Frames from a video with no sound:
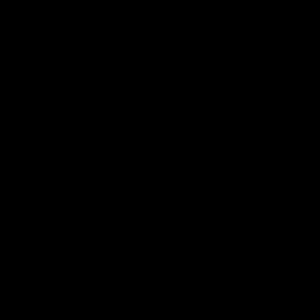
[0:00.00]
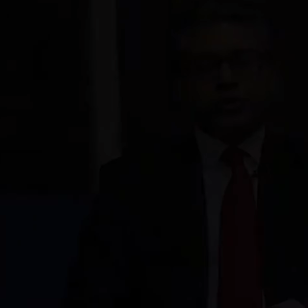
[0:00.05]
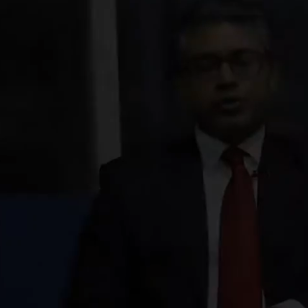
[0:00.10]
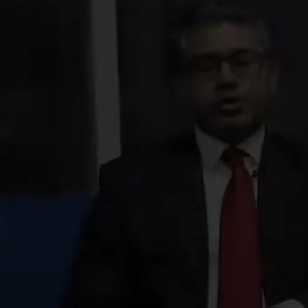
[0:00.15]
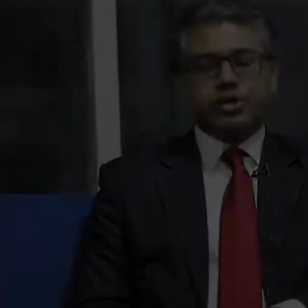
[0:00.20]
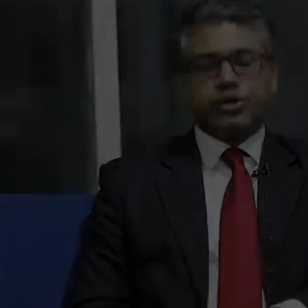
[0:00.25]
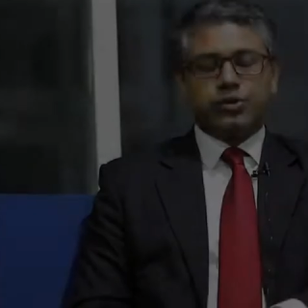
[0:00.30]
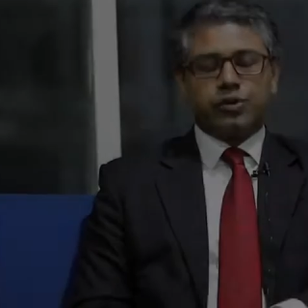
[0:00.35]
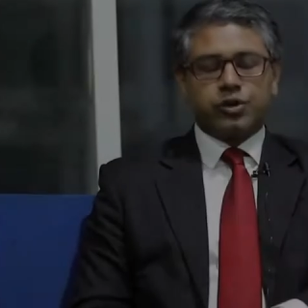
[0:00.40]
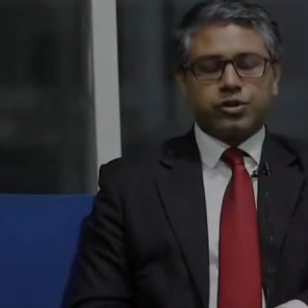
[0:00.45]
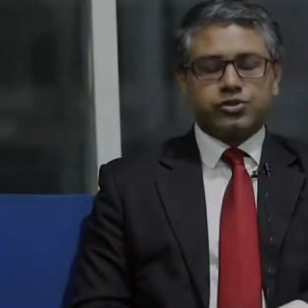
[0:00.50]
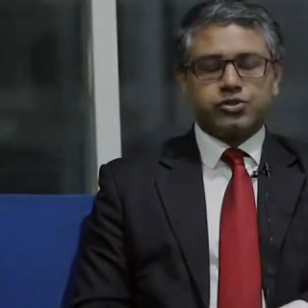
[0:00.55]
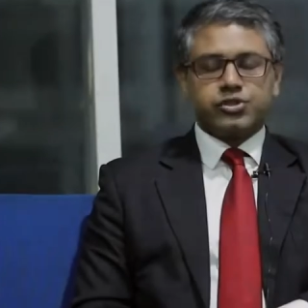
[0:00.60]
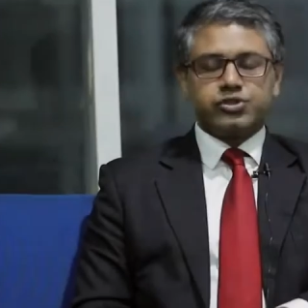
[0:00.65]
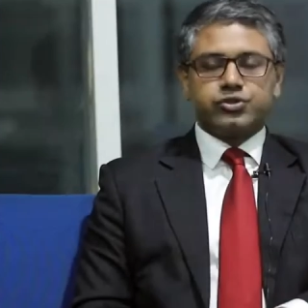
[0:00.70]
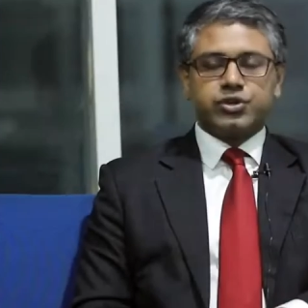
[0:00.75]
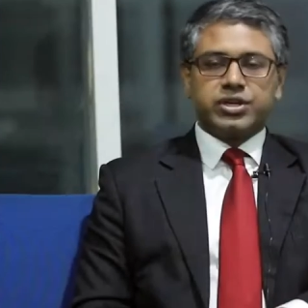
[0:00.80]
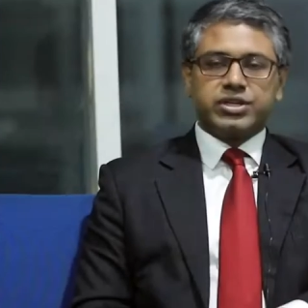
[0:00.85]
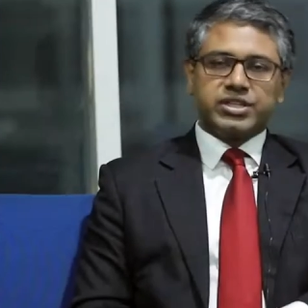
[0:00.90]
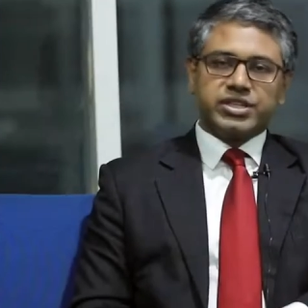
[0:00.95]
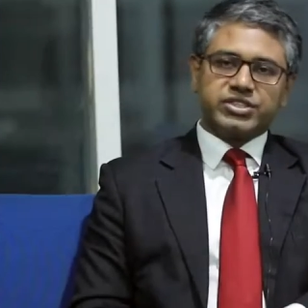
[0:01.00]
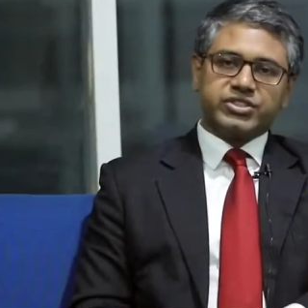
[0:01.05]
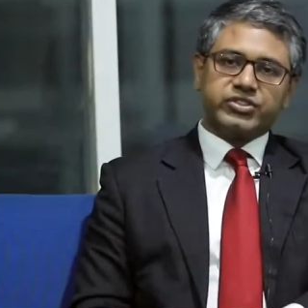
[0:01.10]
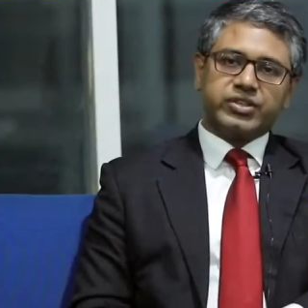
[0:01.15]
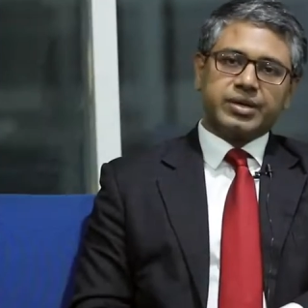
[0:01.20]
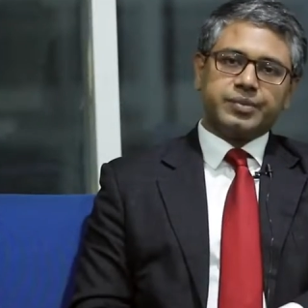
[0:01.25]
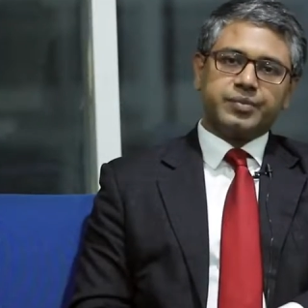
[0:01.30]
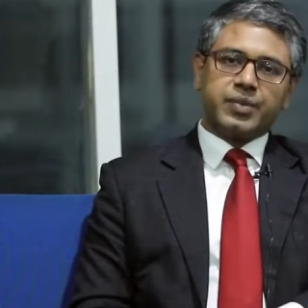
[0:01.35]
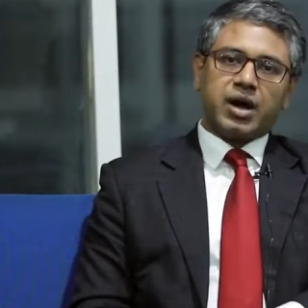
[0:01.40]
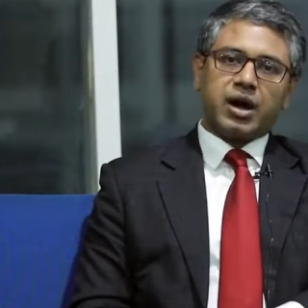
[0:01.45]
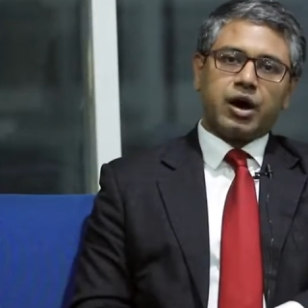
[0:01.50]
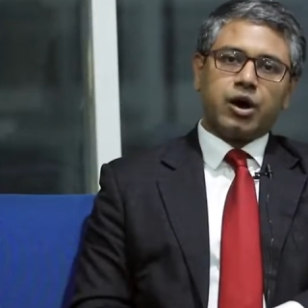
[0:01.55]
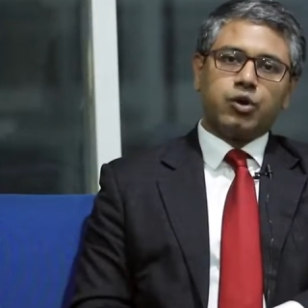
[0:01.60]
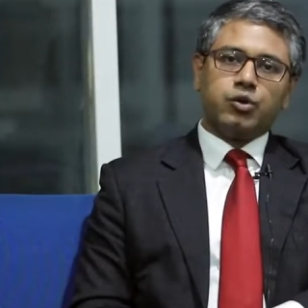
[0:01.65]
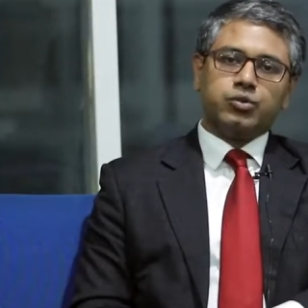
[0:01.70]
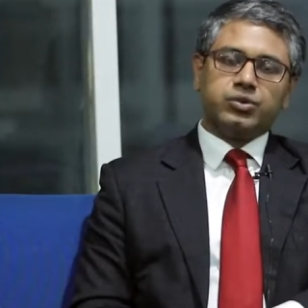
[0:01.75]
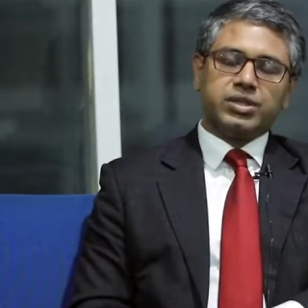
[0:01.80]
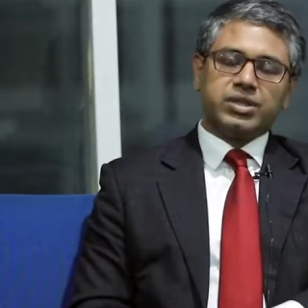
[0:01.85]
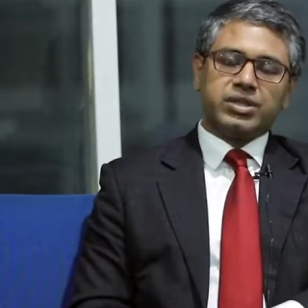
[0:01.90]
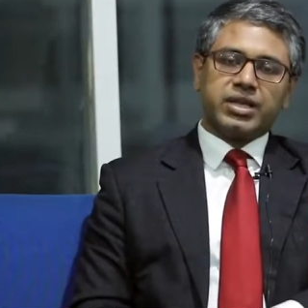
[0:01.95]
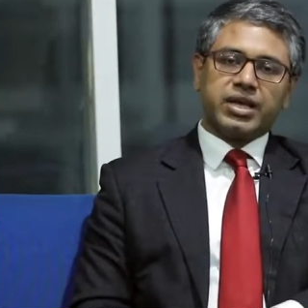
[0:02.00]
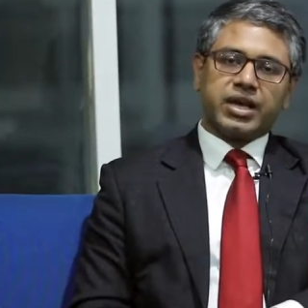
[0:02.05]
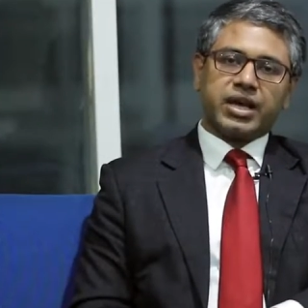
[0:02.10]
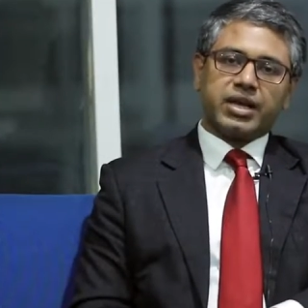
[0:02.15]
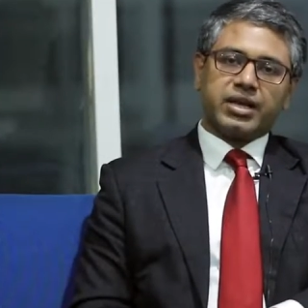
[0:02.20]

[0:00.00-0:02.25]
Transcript: we also actually teach them how they